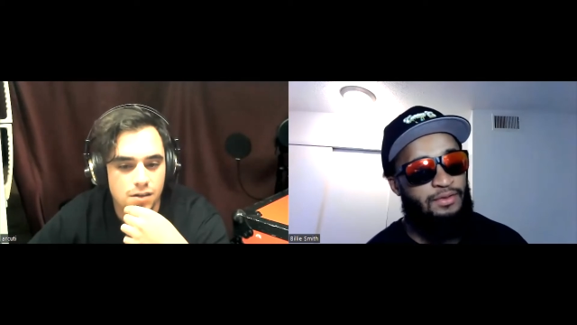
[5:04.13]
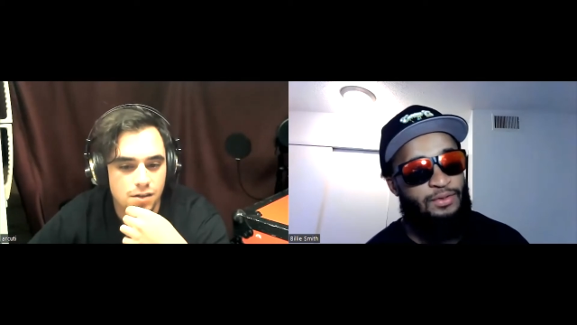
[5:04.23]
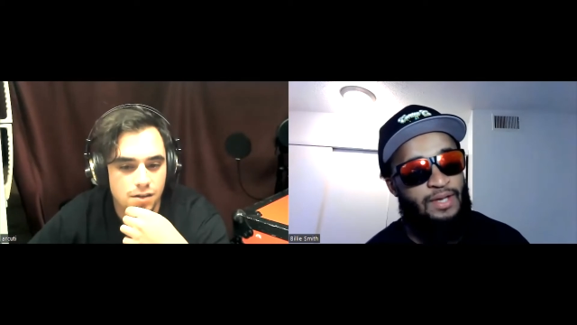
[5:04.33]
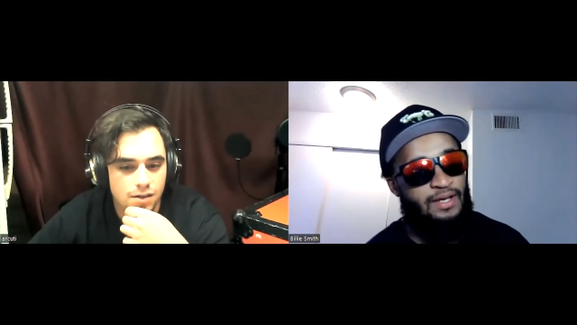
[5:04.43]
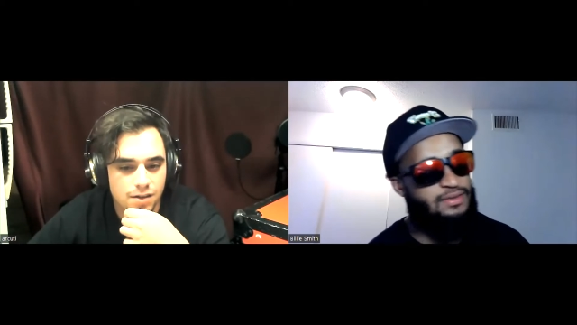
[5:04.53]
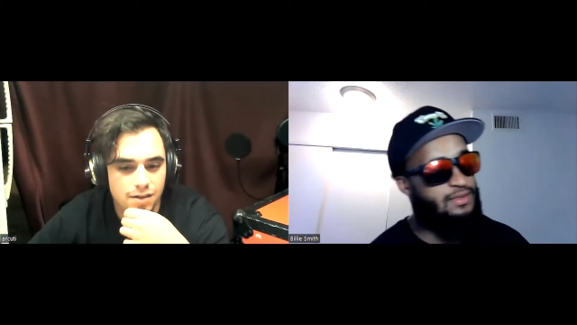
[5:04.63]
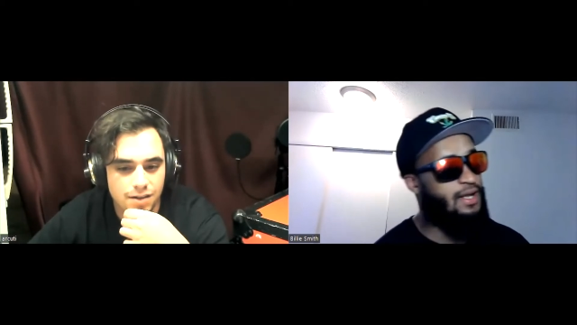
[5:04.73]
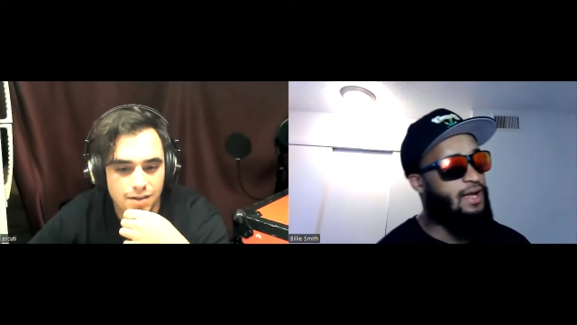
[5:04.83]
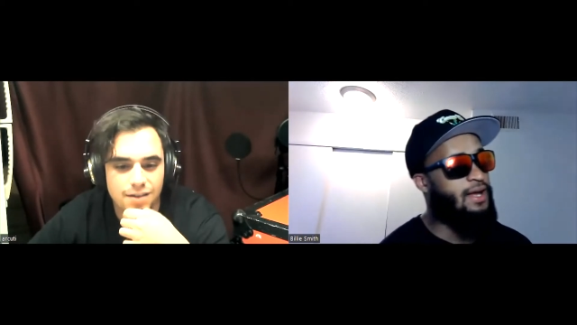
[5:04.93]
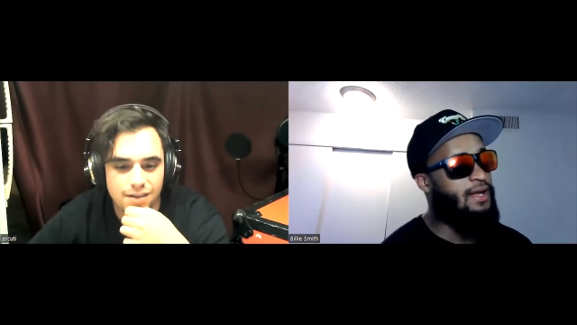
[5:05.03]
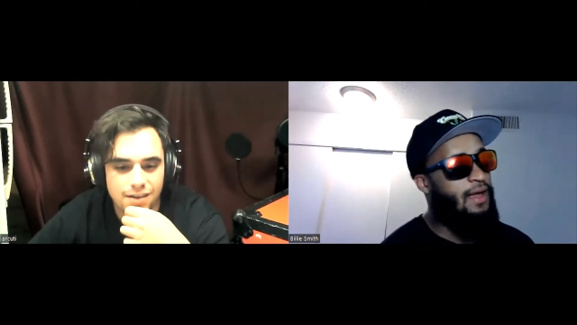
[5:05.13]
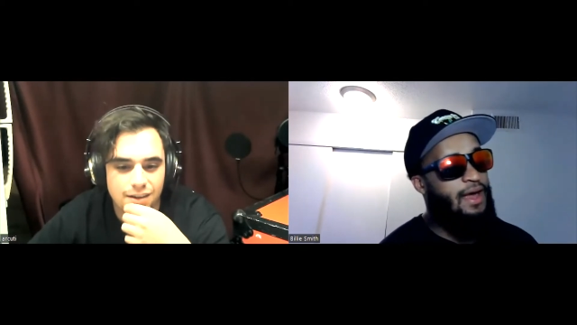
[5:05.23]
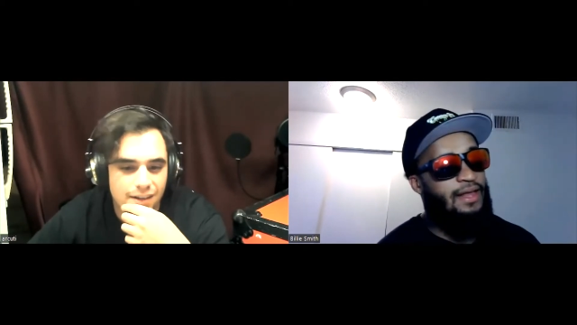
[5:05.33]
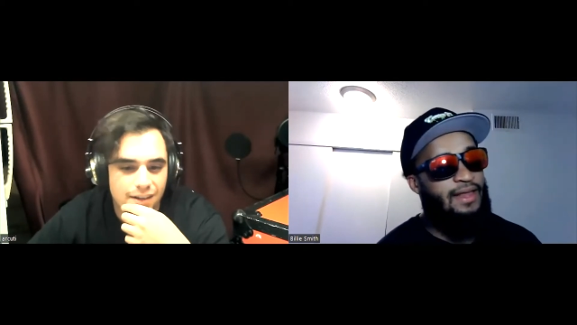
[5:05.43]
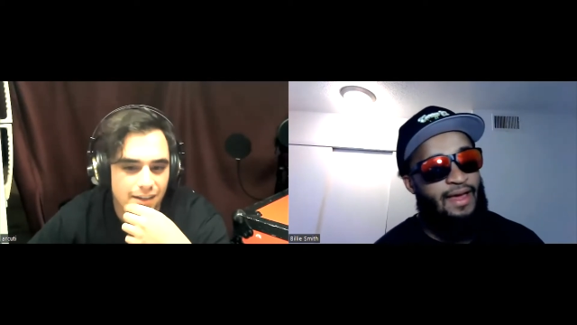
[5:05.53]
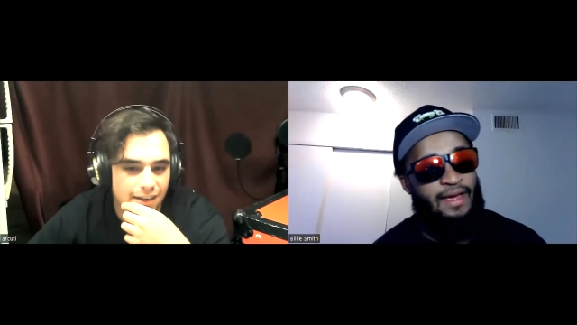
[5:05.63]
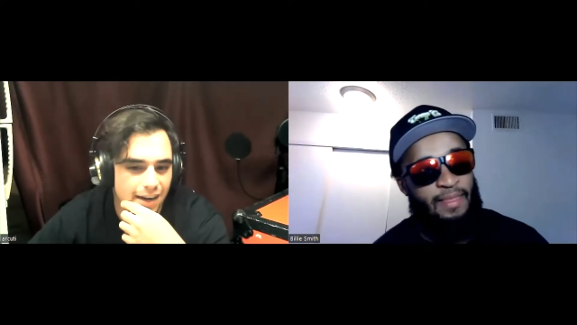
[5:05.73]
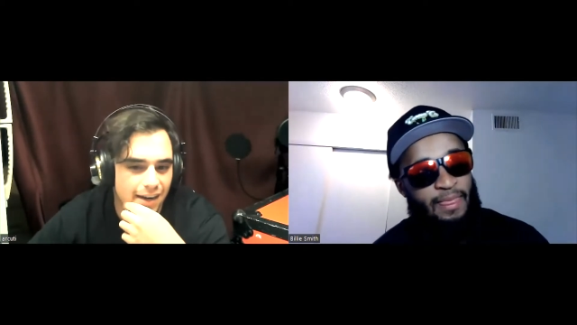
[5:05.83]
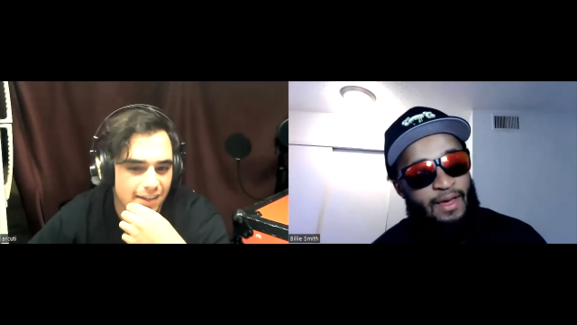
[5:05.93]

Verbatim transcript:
Speaker 1: to 2009 like yeah